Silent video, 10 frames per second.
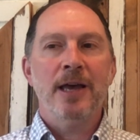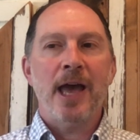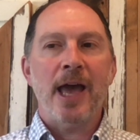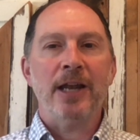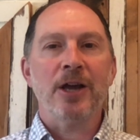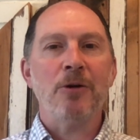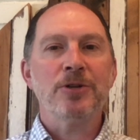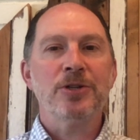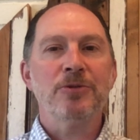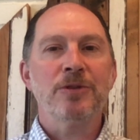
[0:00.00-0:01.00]
and go
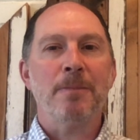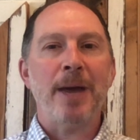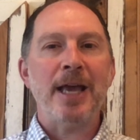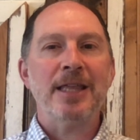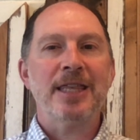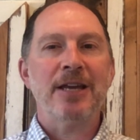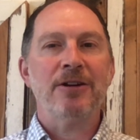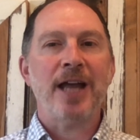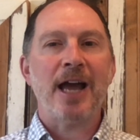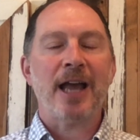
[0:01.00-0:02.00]
to
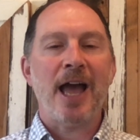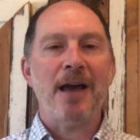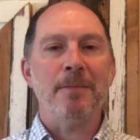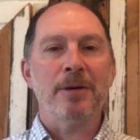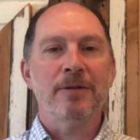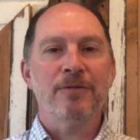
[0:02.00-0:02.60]
thebaytheater.com